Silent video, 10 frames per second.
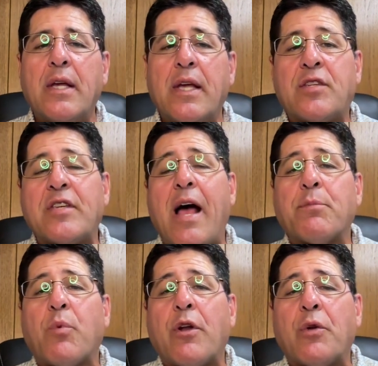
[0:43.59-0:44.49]
As
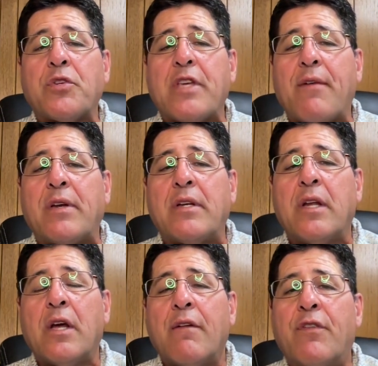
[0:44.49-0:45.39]
Psalms 107,
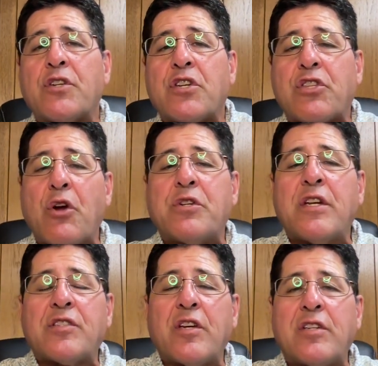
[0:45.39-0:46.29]
verses 13
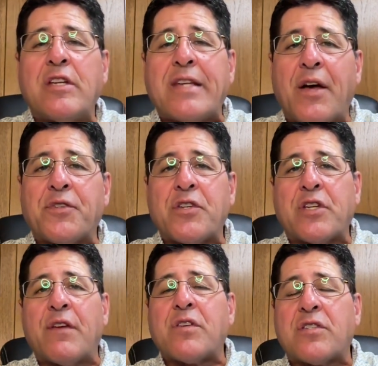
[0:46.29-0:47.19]
to 16 tells us,
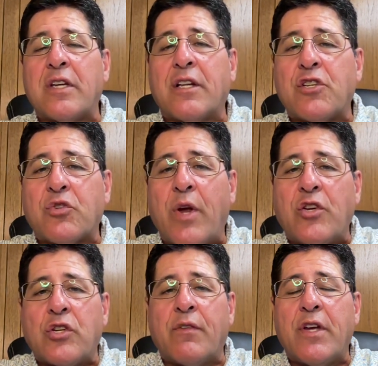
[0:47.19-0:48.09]
gives us the
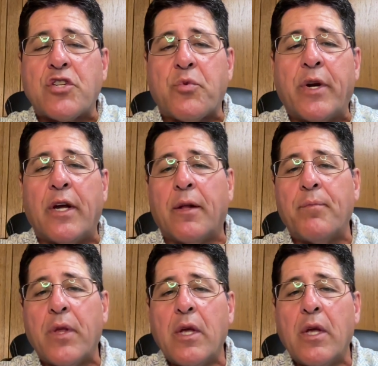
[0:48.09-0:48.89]
illustration of Israel,